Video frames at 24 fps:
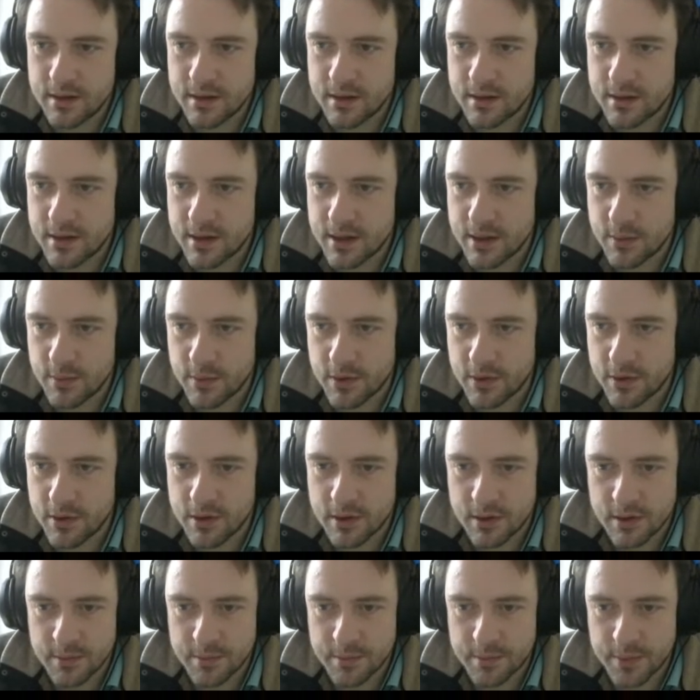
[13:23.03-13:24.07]
Okay, we got
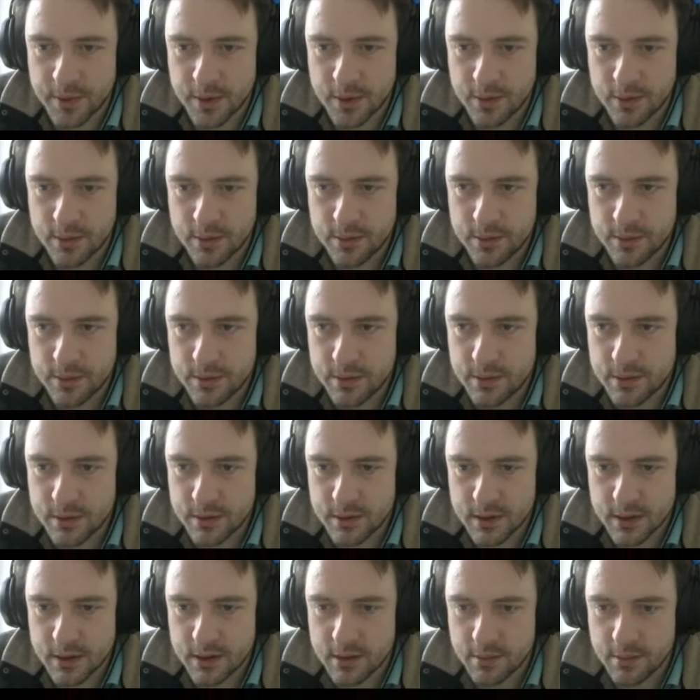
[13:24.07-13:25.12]
our bone.
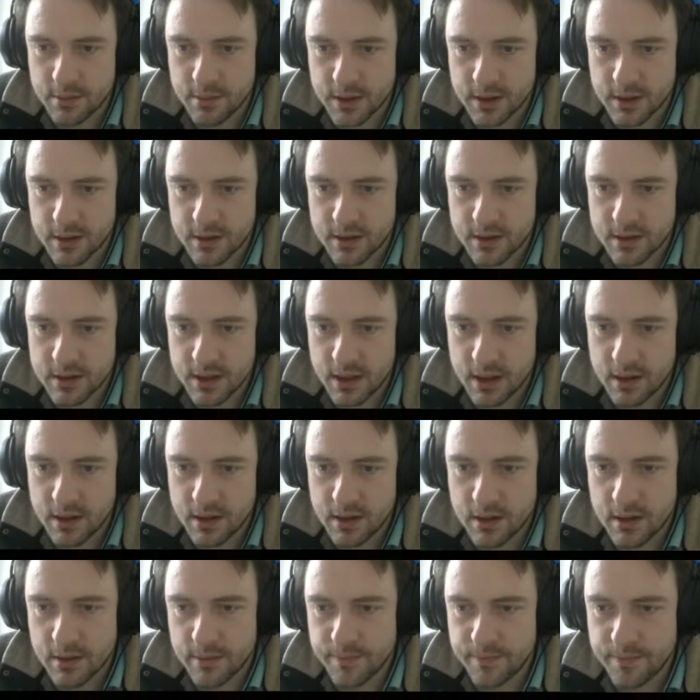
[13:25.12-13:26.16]
That could be a
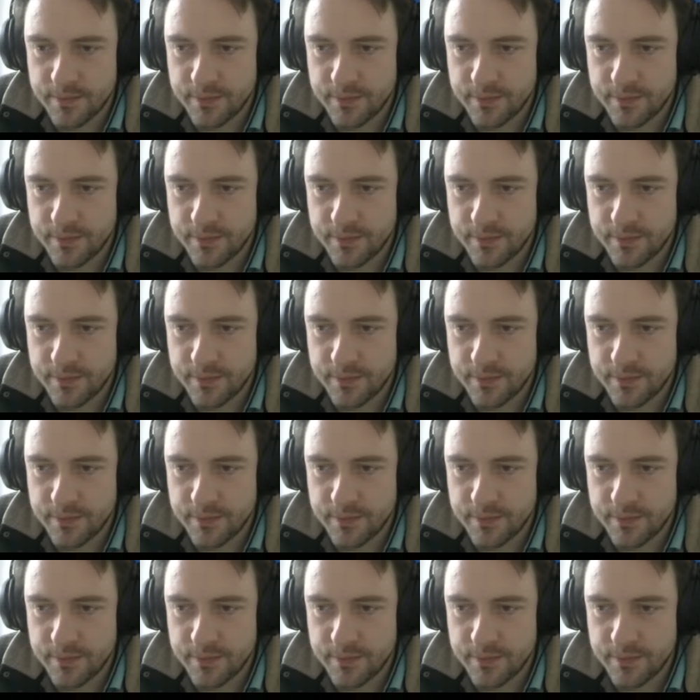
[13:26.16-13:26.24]
teeth.